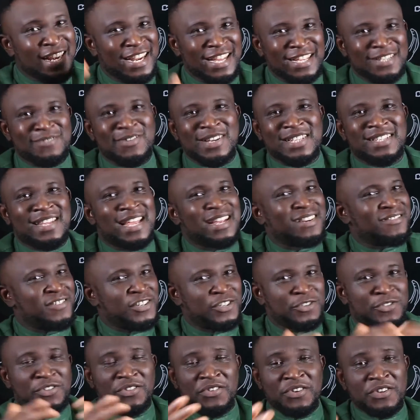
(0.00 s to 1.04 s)
that's why it's like
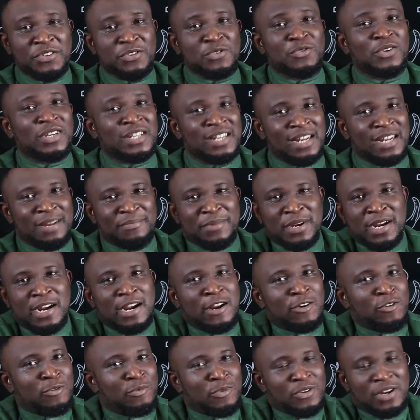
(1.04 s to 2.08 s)
ratio 3:1 in
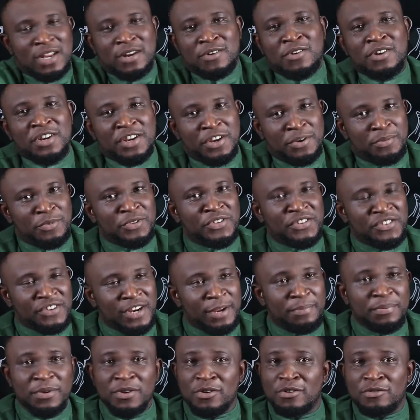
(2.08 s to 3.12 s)
American women are going
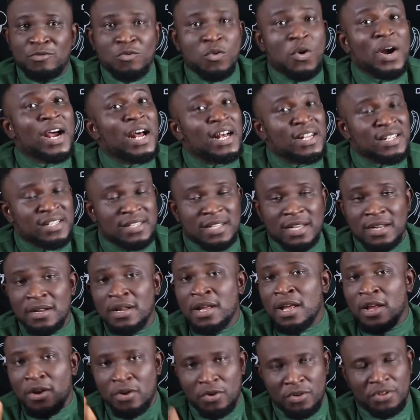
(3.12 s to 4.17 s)
chemotherapy on one cancer
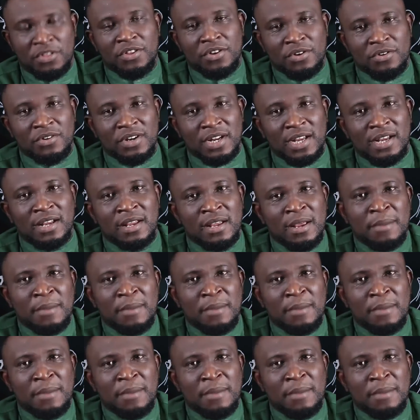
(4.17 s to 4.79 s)
or the other.